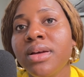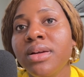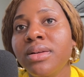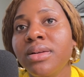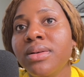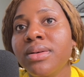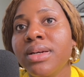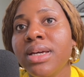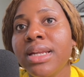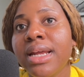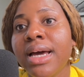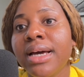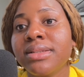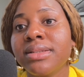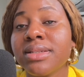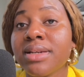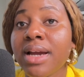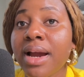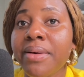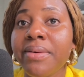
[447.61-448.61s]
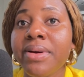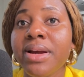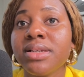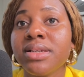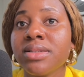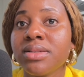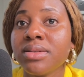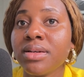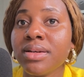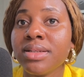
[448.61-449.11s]
looking at
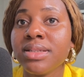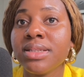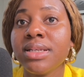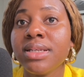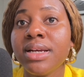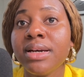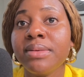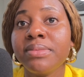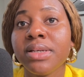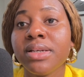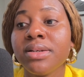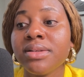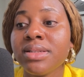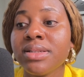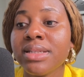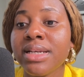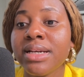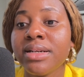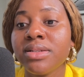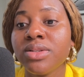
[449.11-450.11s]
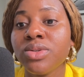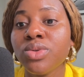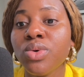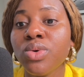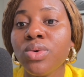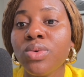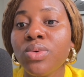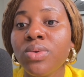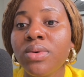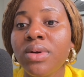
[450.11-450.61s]
careers to consider, because
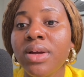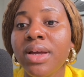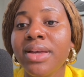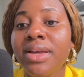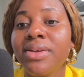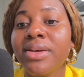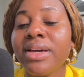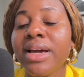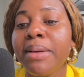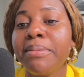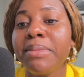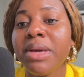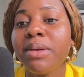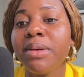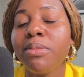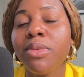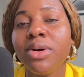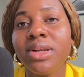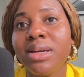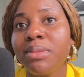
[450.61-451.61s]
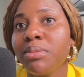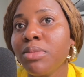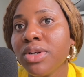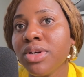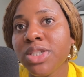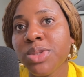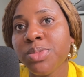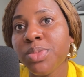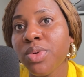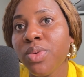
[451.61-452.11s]
you can make money in
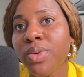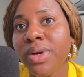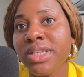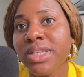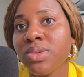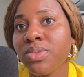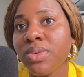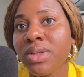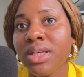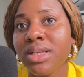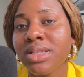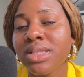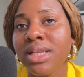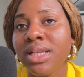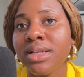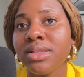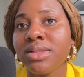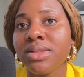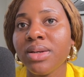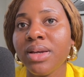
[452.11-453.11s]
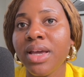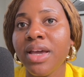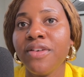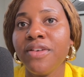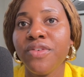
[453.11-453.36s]
multiple ways with these things, okay?